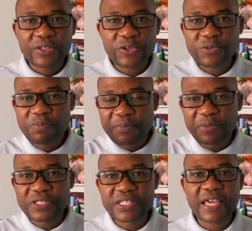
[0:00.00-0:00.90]
Those
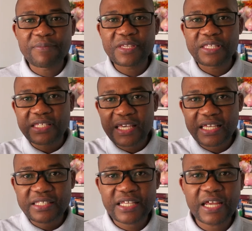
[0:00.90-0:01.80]
people's names is
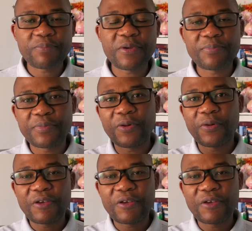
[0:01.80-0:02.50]
here as 10 people.